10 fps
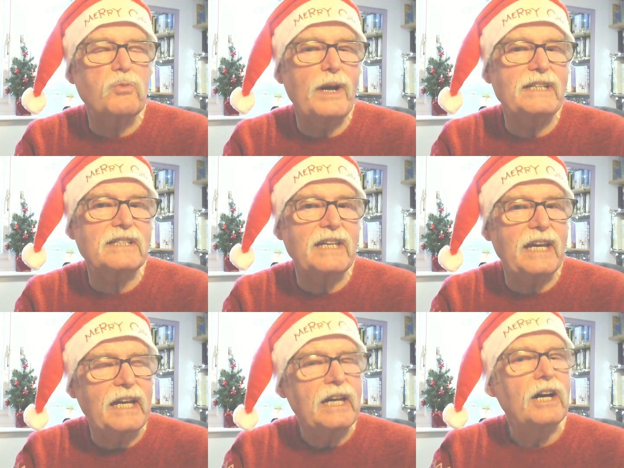
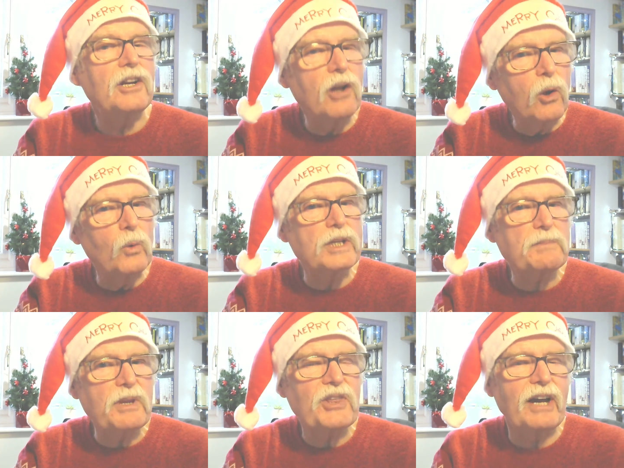Wednesday and always
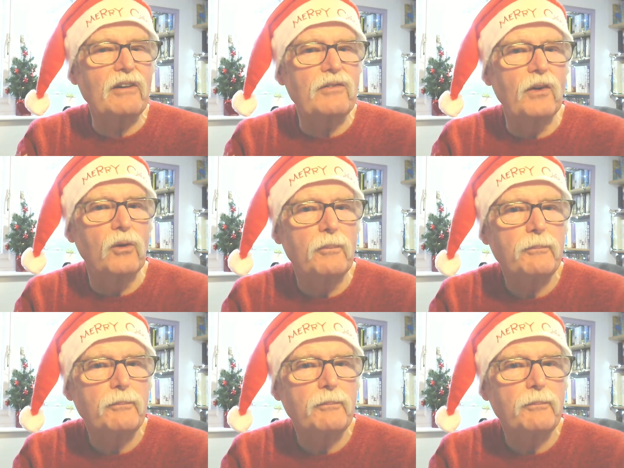be thankful.